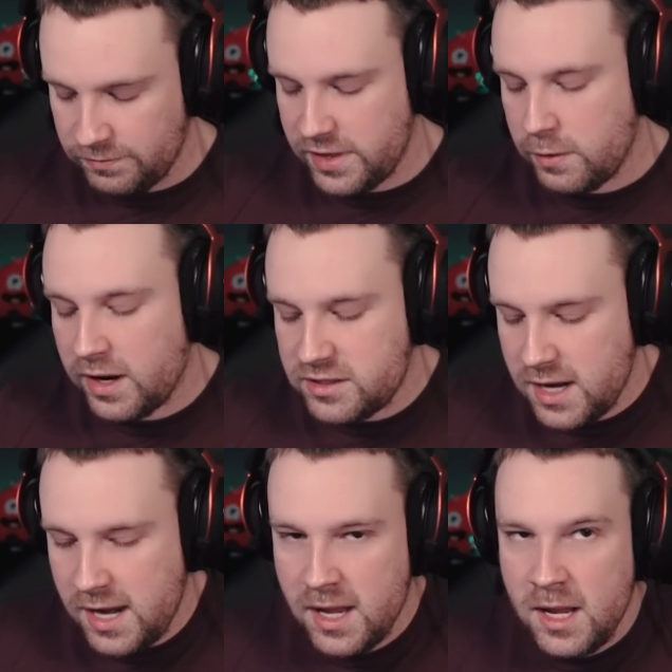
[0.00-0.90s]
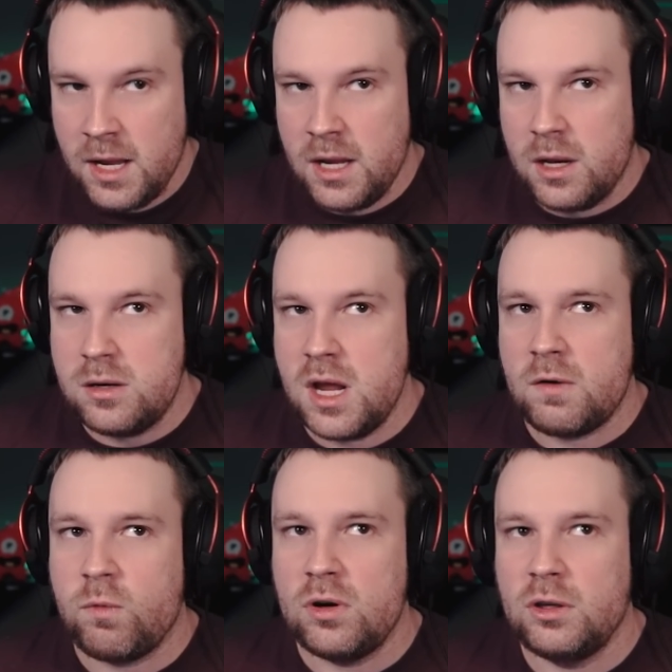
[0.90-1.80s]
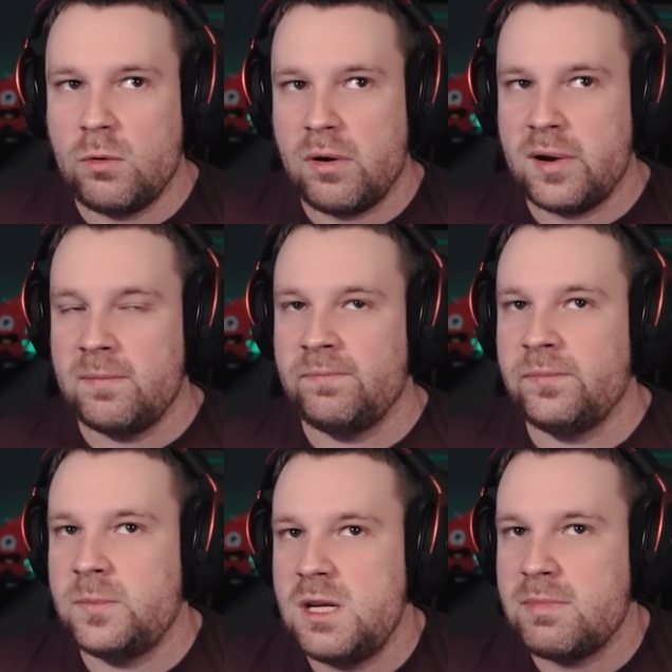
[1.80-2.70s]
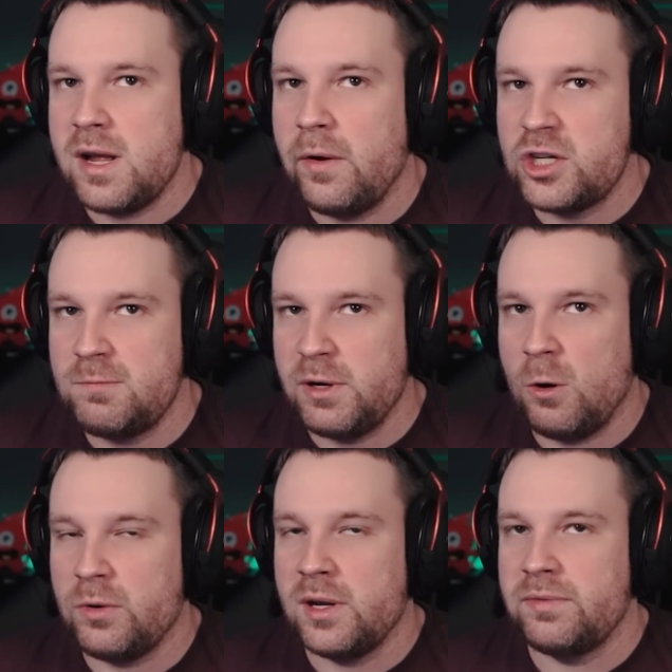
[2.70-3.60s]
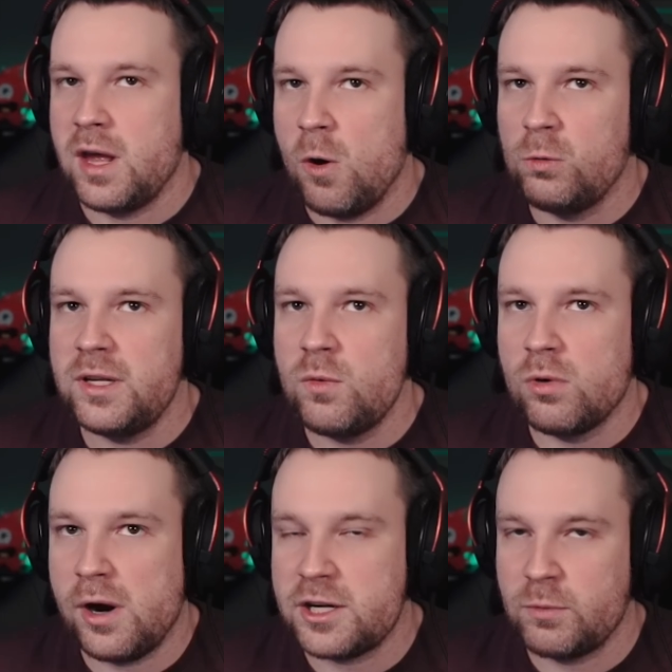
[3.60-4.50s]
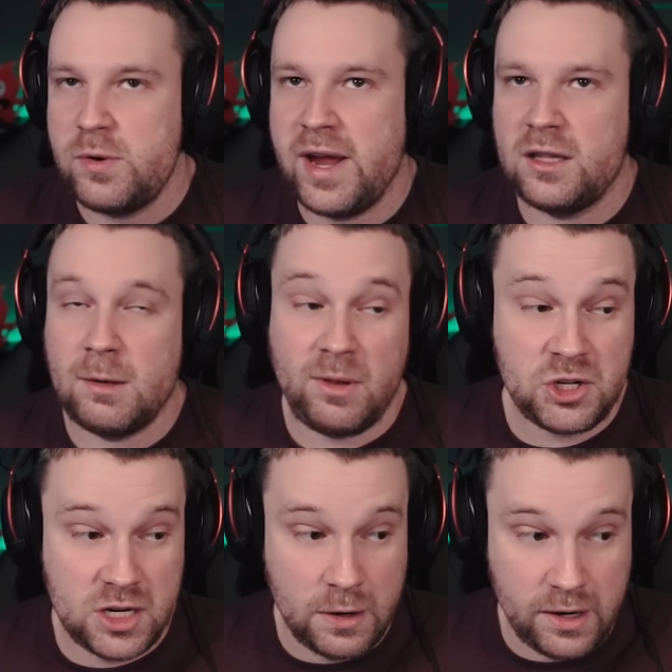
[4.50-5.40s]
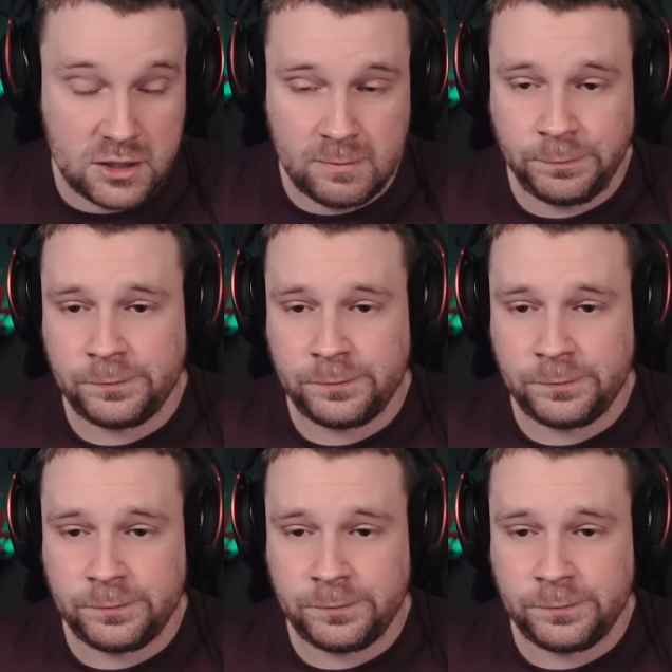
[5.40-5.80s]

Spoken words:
There is a Necrolord Demonology build that only works when you get double legendaries